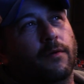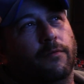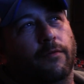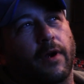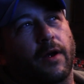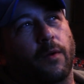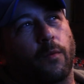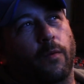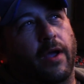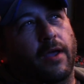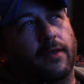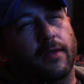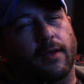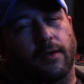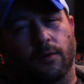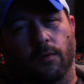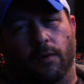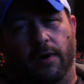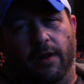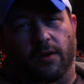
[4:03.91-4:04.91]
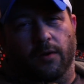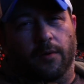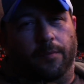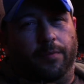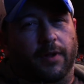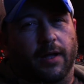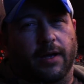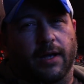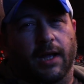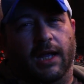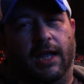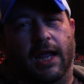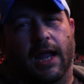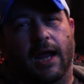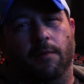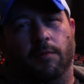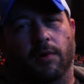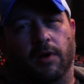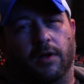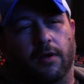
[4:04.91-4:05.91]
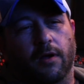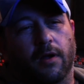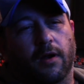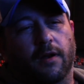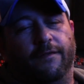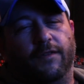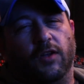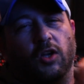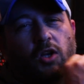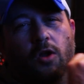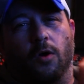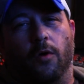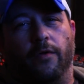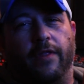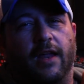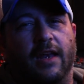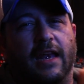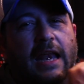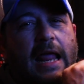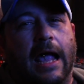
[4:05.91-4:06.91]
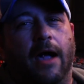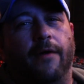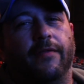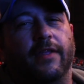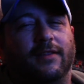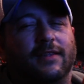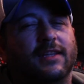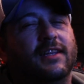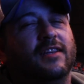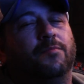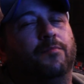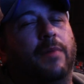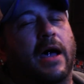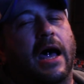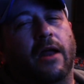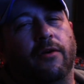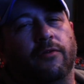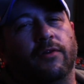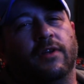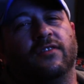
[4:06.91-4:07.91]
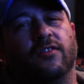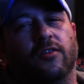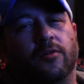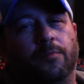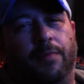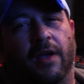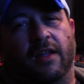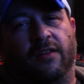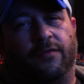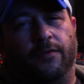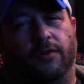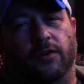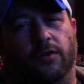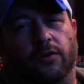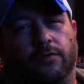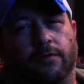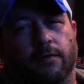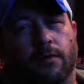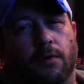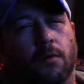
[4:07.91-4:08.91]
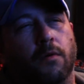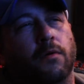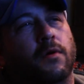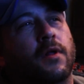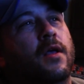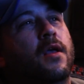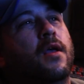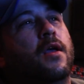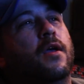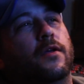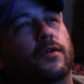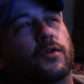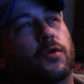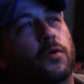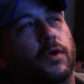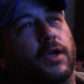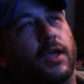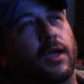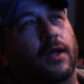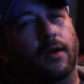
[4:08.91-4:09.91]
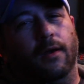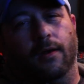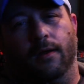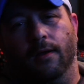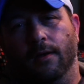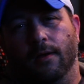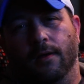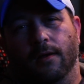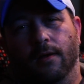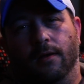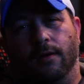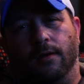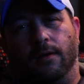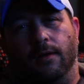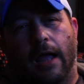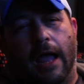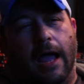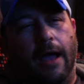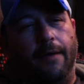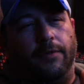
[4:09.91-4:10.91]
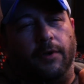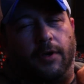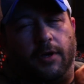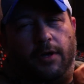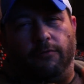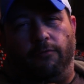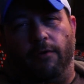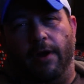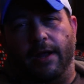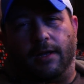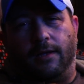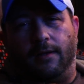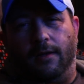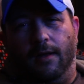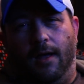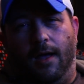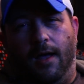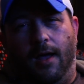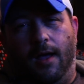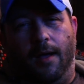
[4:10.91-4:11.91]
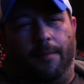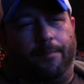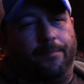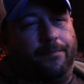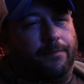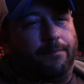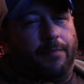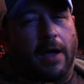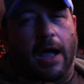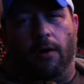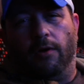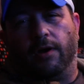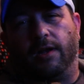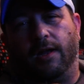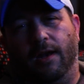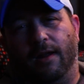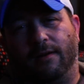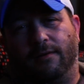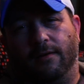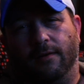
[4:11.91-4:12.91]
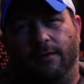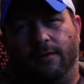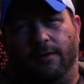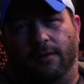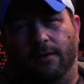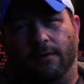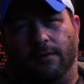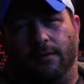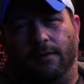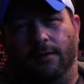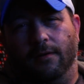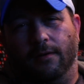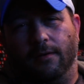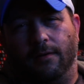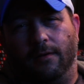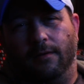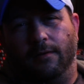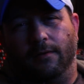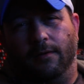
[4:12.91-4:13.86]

right away that you want to do a plug-in camera, good. If you know that now that these batteries are best for your drone, you can have the right power connector to your